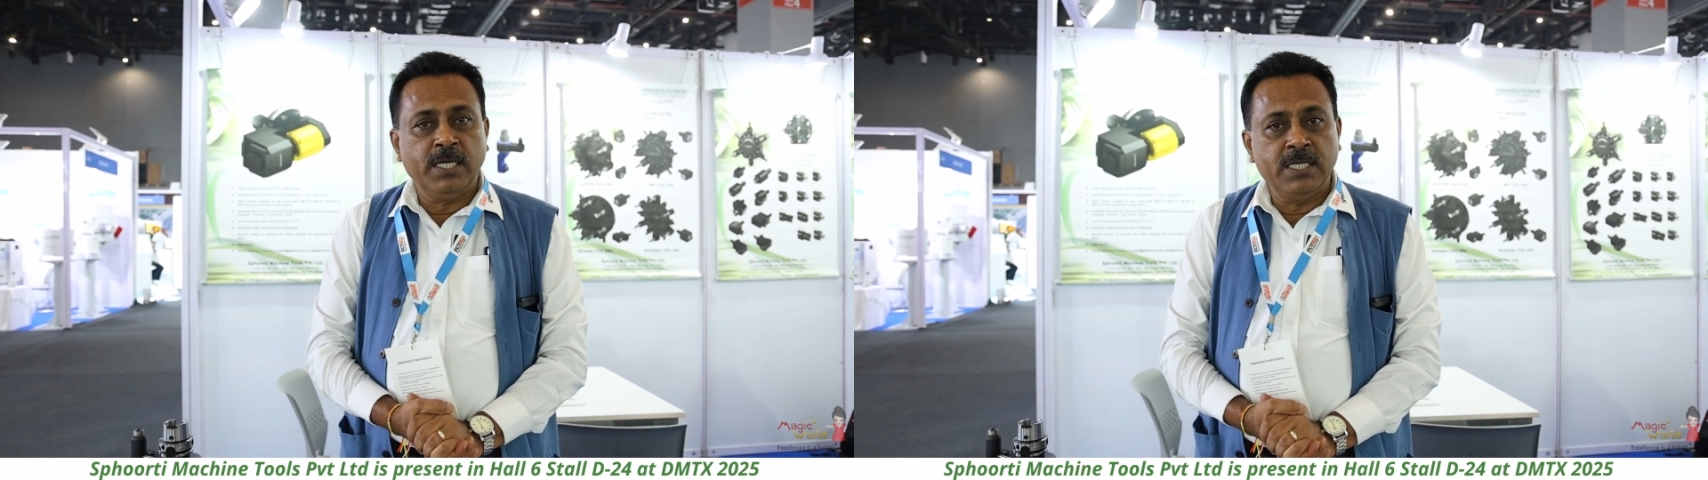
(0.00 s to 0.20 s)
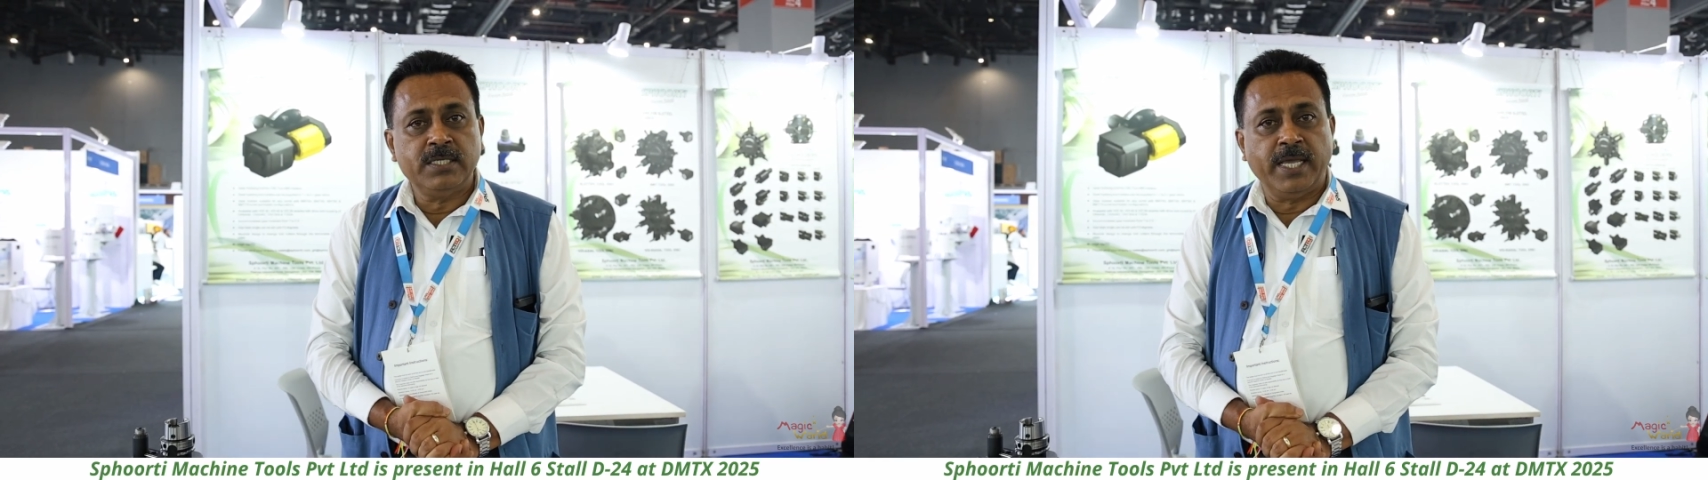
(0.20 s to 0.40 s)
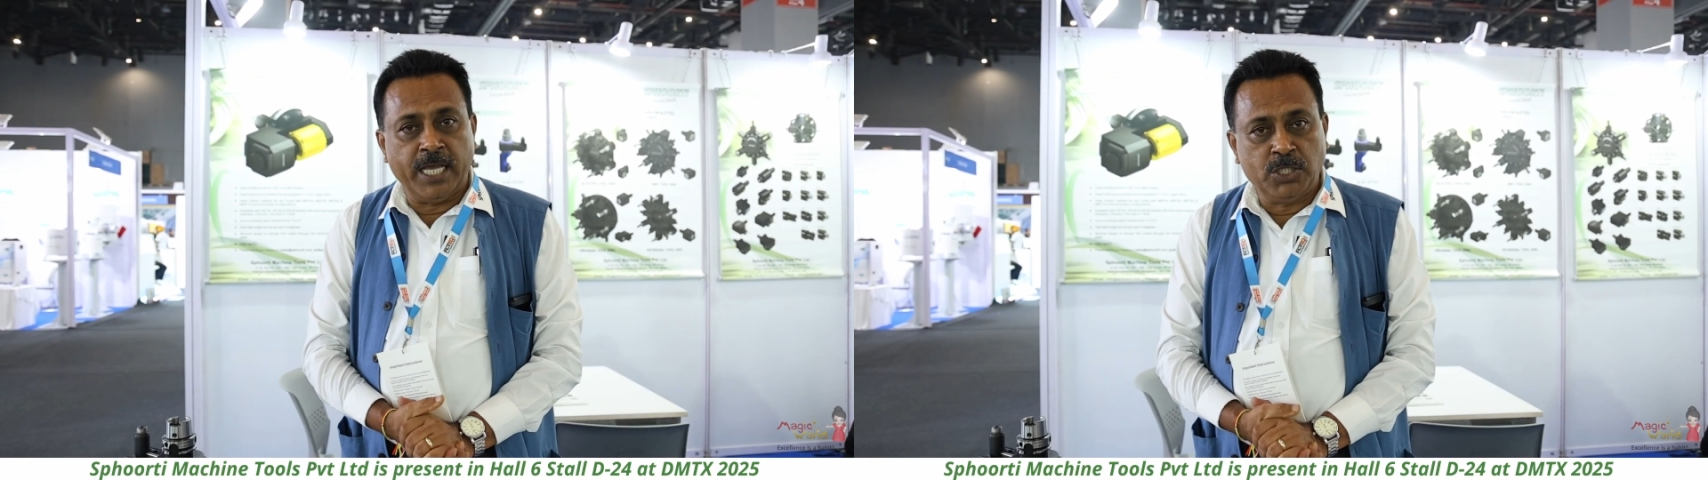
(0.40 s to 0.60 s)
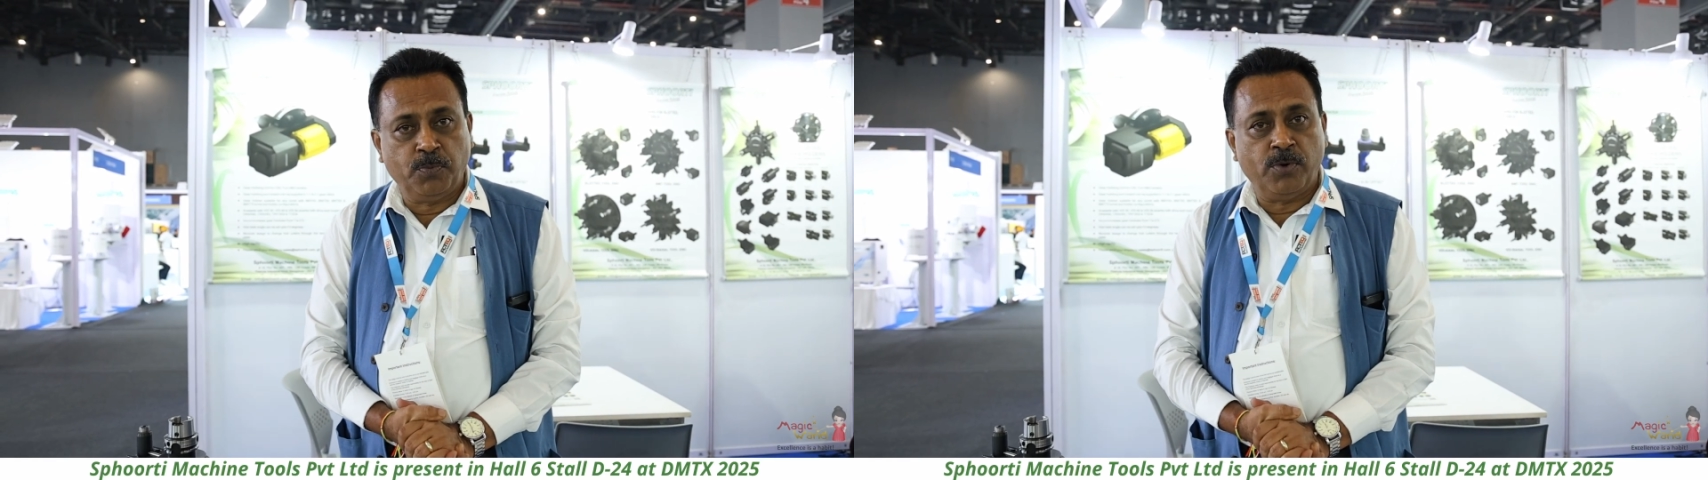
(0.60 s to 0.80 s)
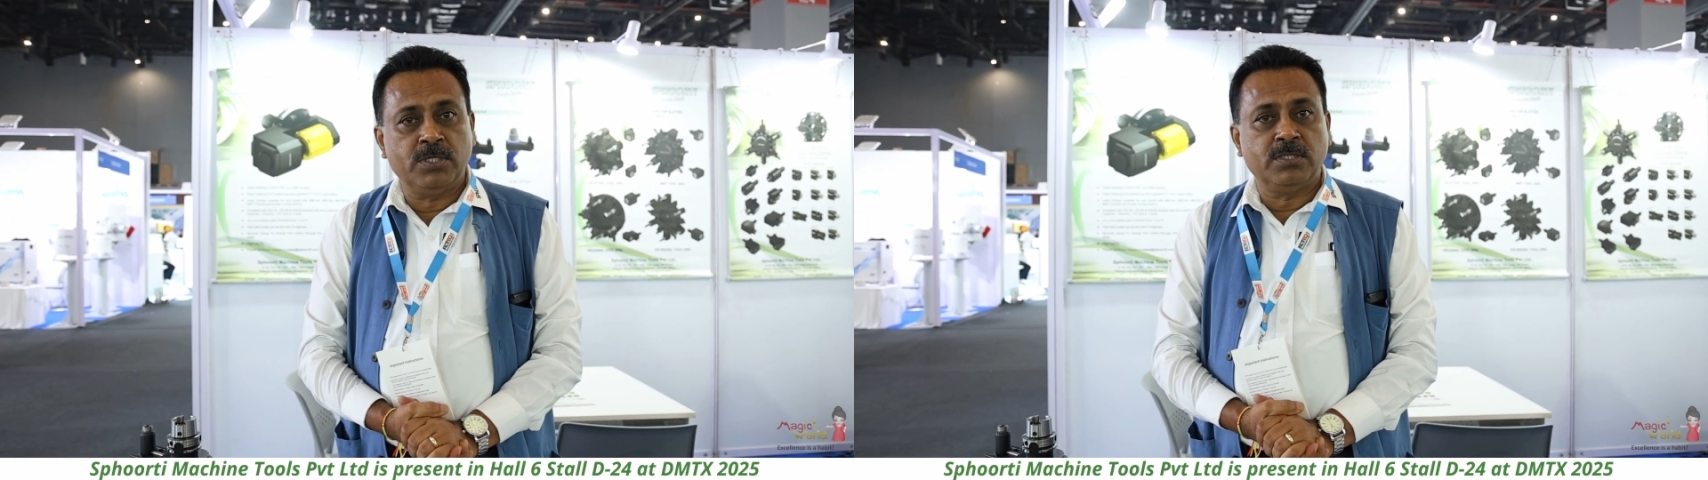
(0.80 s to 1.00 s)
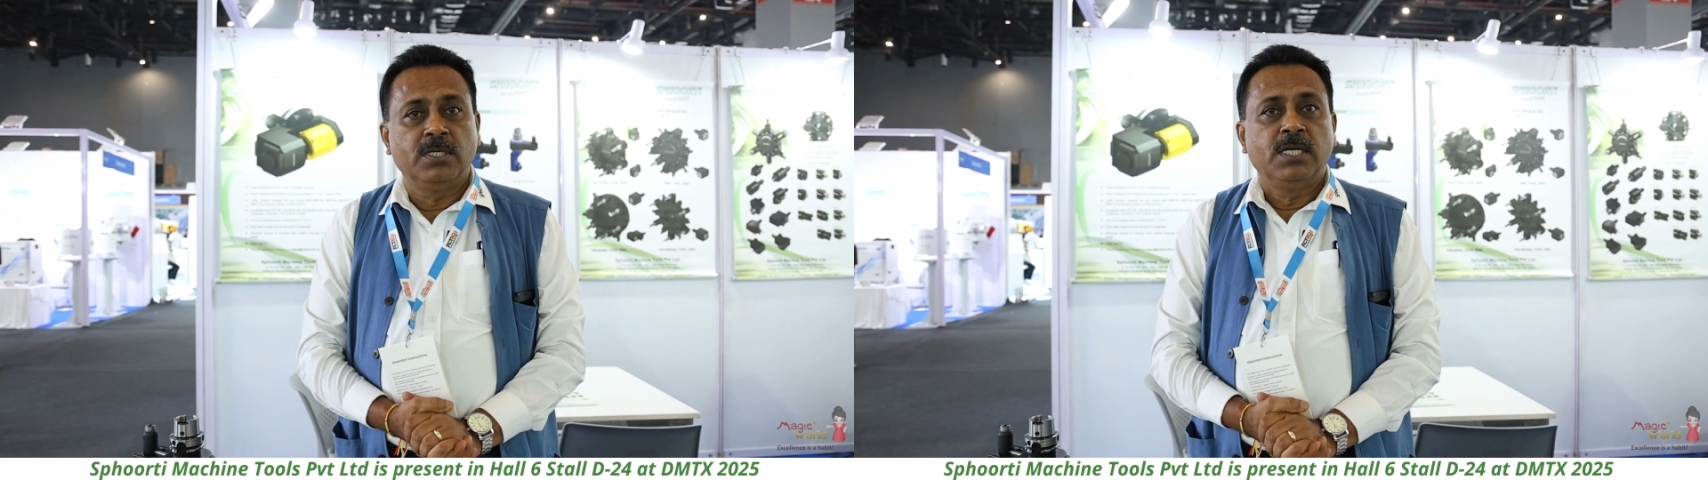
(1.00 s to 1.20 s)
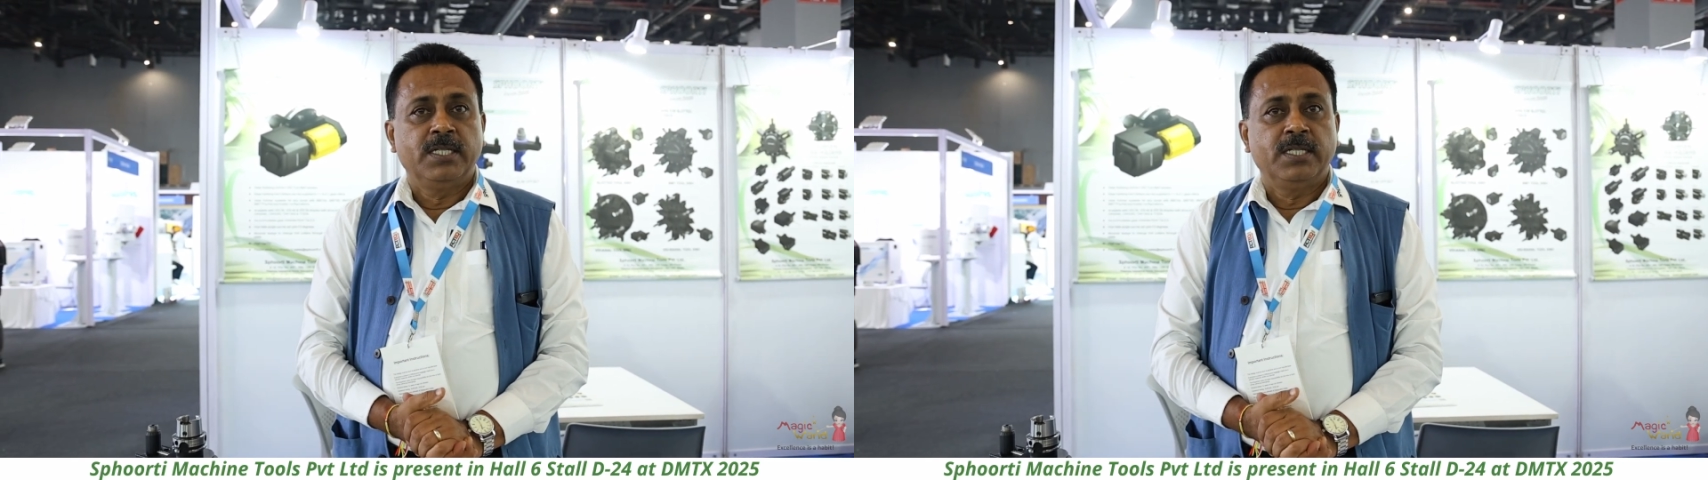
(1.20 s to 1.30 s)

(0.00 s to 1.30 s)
is exports.